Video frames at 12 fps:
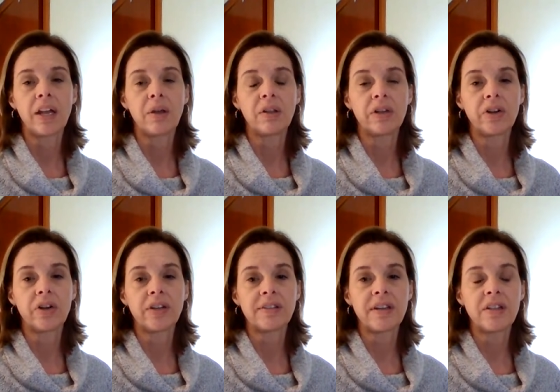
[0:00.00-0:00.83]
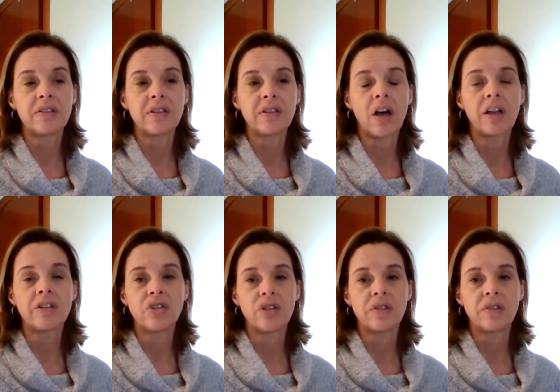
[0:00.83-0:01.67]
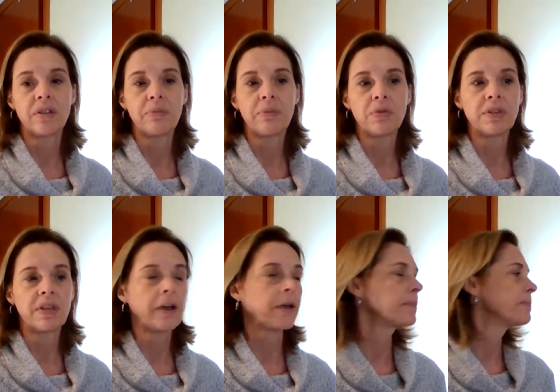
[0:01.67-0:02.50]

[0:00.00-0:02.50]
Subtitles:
lyrics in the song. It's just the music.